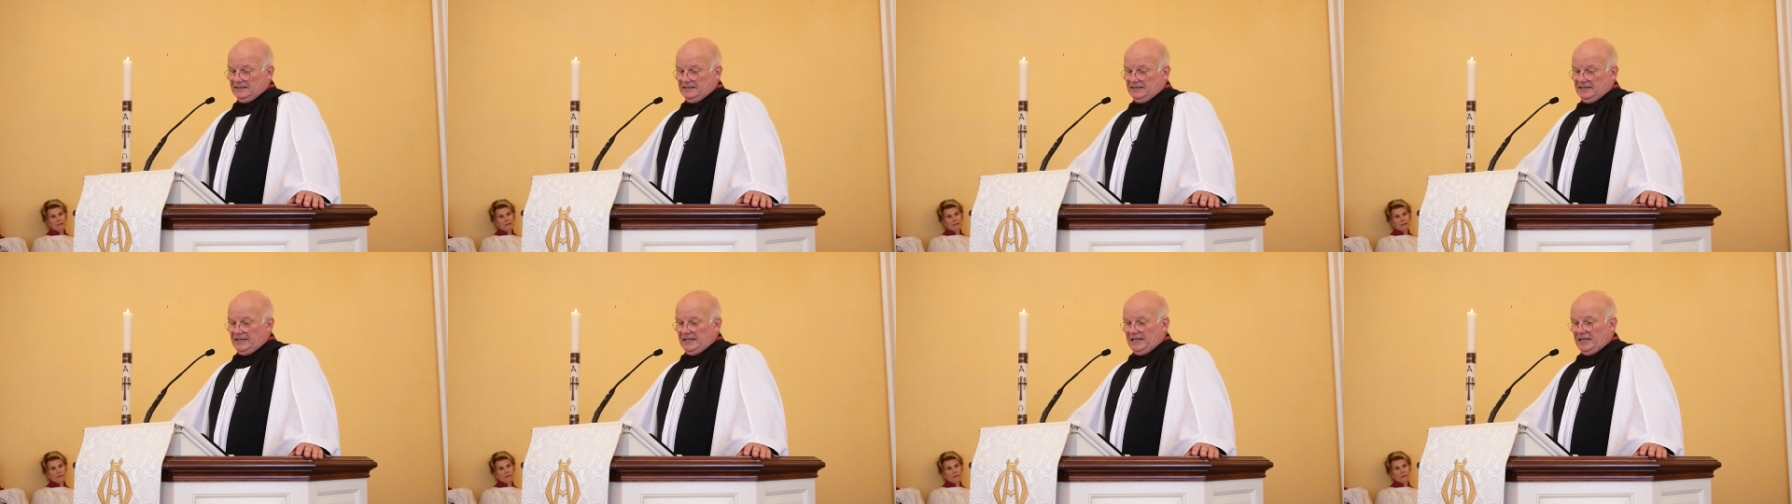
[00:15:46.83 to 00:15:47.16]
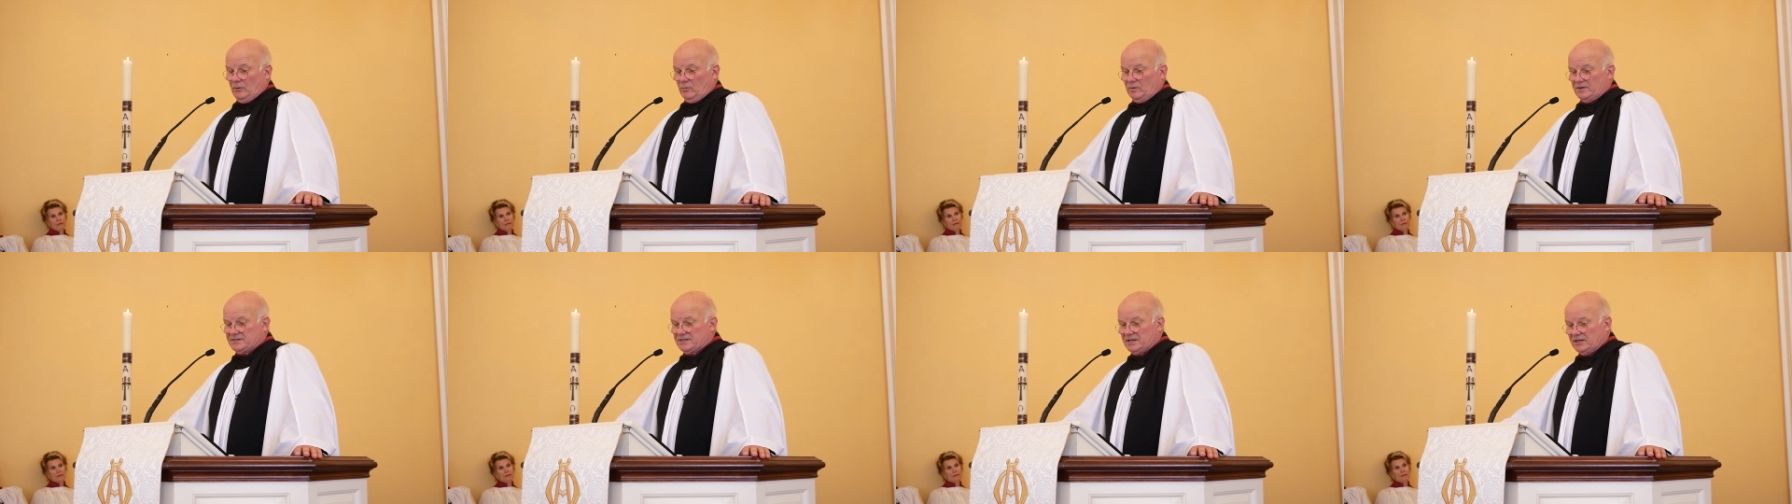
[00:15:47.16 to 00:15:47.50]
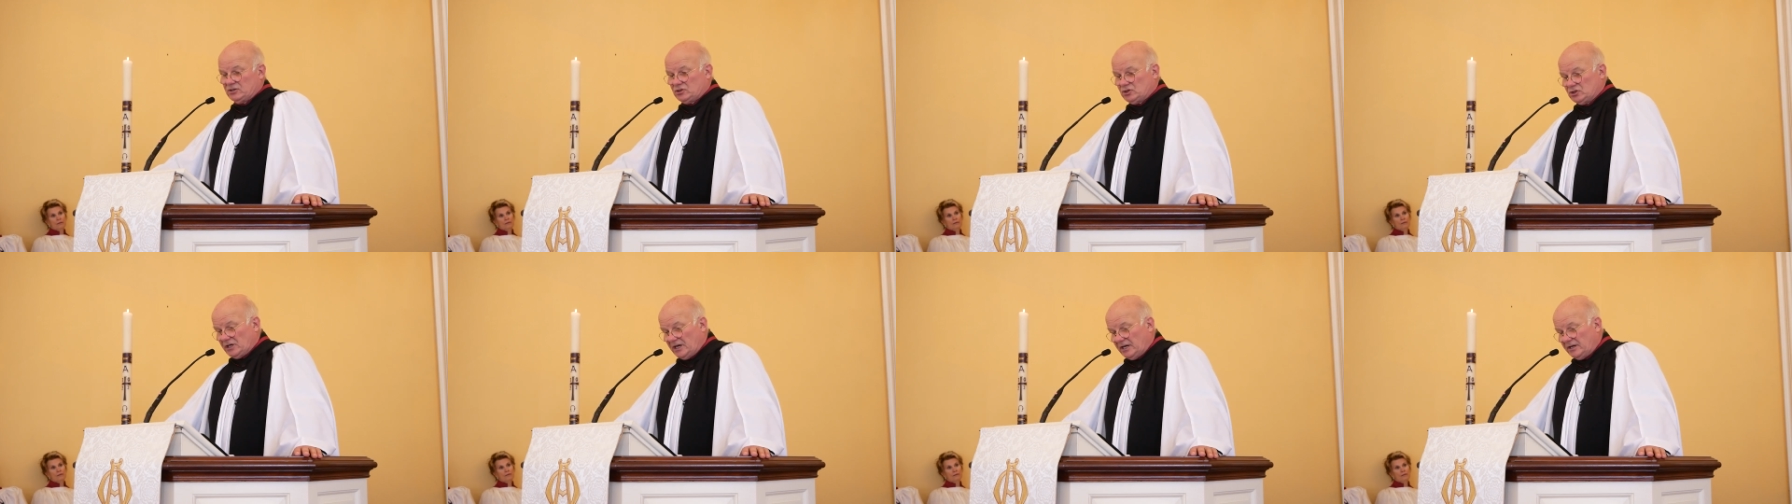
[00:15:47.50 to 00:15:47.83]
He was
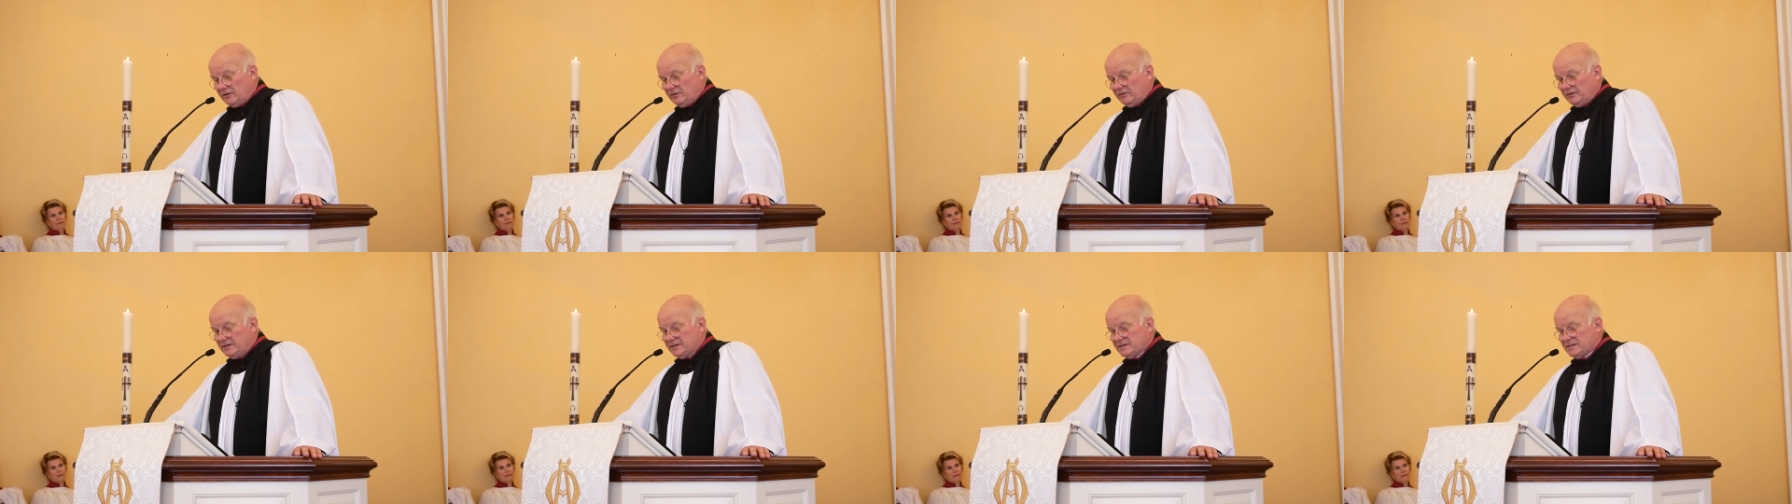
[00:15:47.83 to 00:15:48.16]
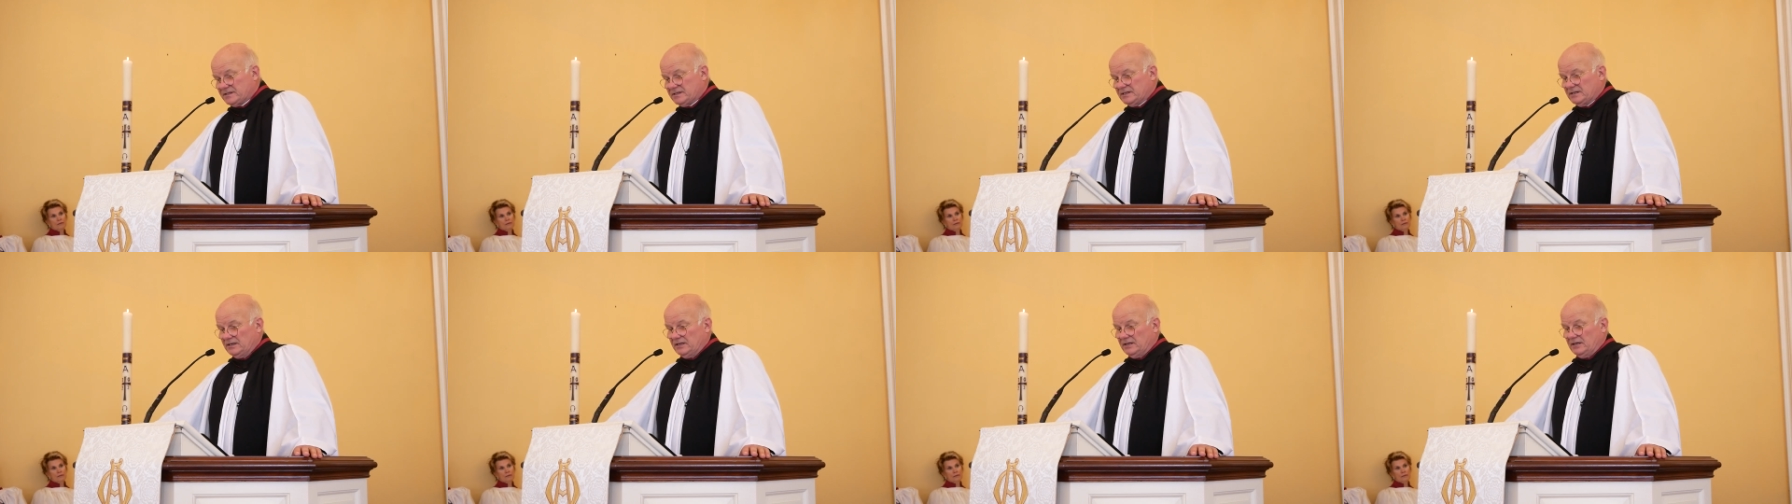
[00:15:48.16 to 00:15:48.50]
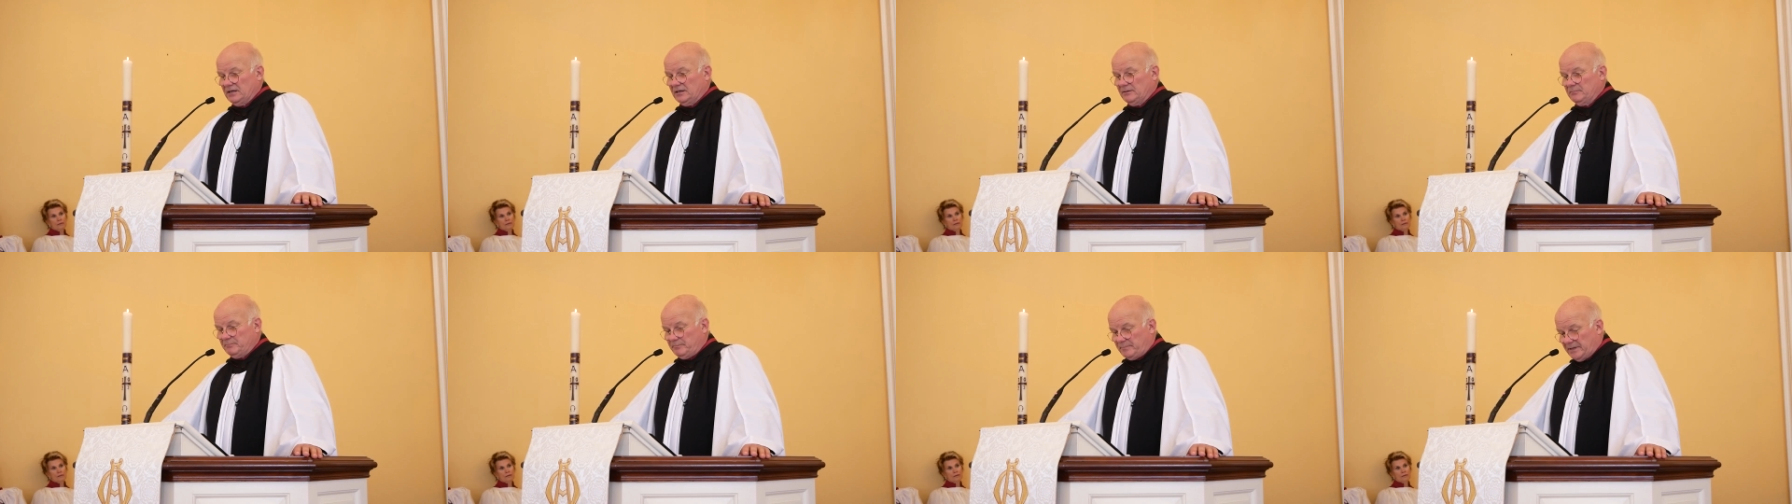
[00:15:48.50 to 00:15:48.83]
a generous
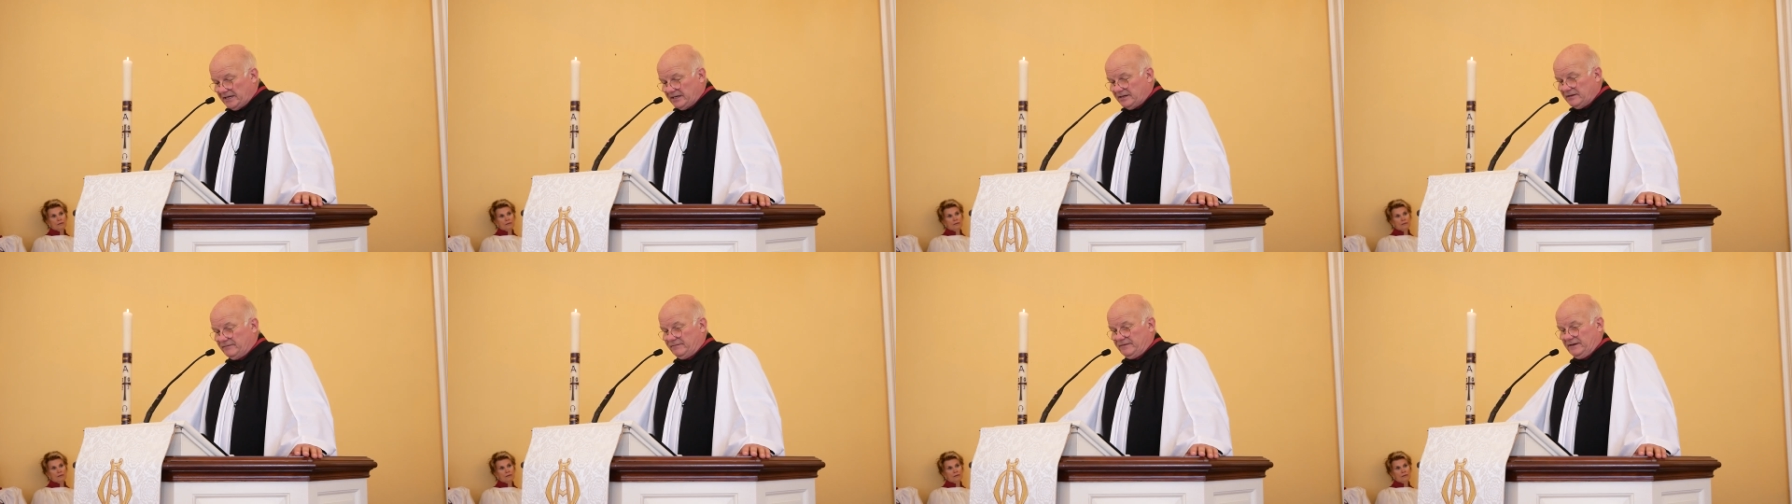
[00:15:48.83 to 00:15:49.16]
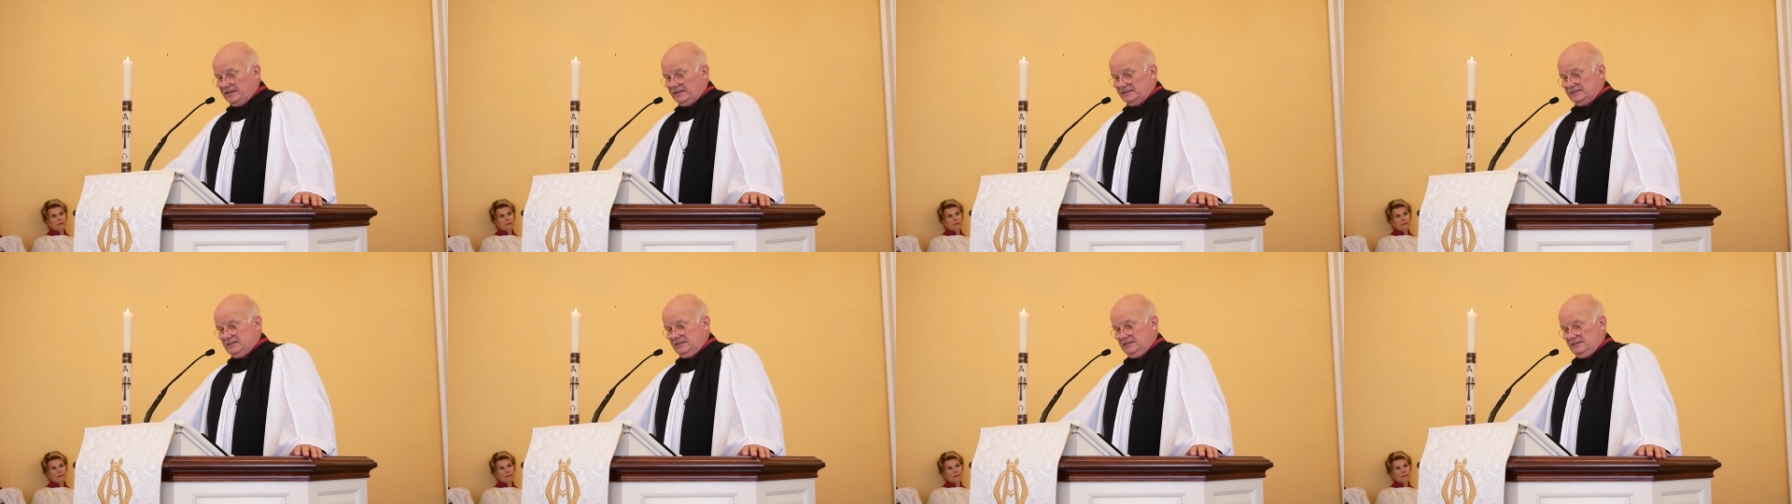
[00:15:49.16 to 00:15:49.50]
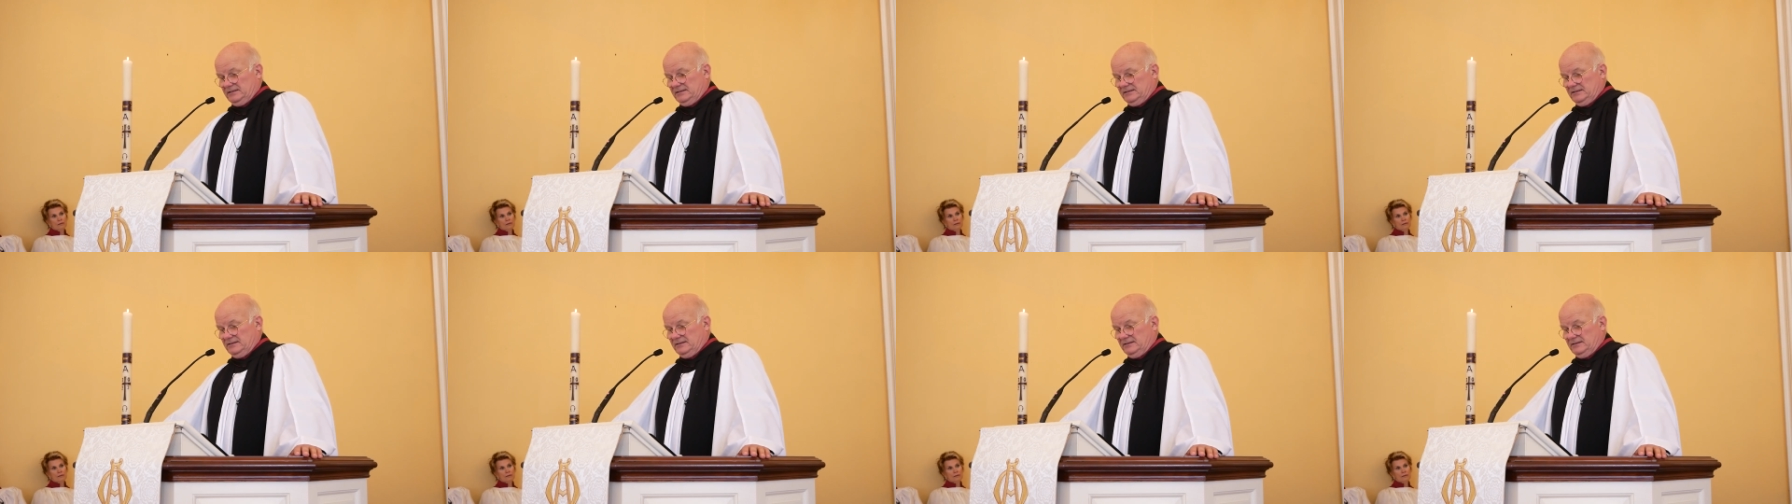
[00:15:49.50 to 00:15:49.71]
benefactor.